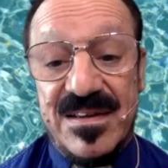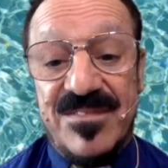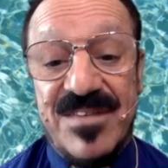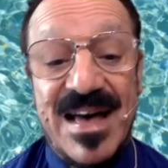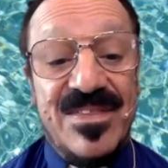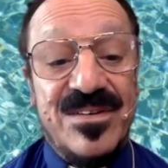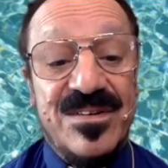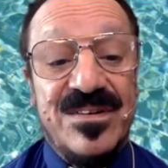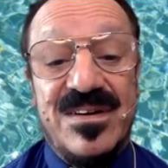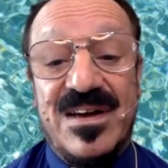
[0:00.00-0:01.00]

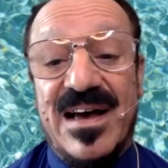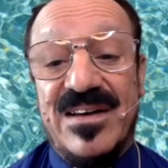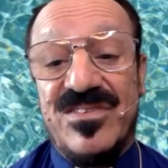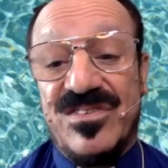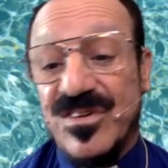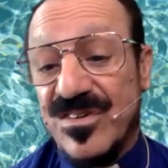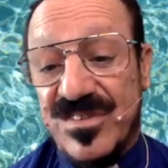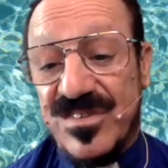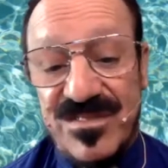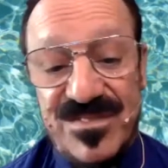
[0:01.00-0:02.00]
Father, I
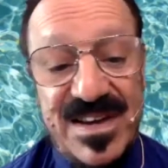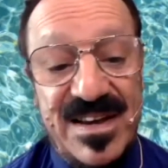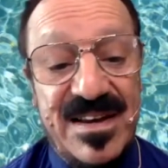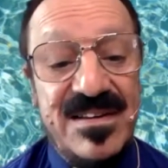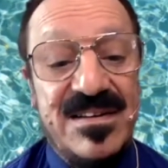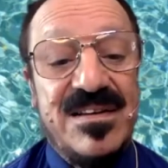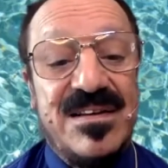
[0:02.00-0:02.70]
searched in vain